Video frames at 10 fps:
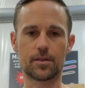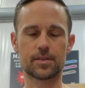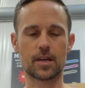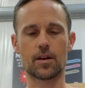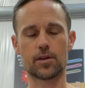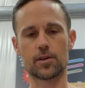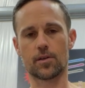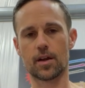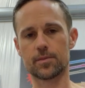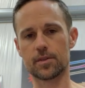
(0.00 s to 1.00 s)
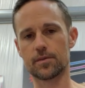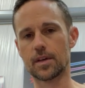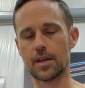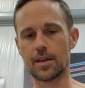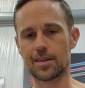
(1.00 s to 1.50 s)
It's got 100 grams of
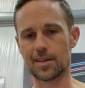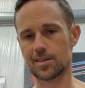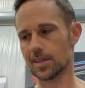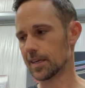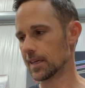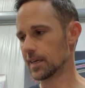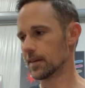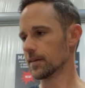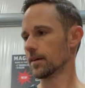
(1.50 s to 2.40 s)
Thinsulate in it.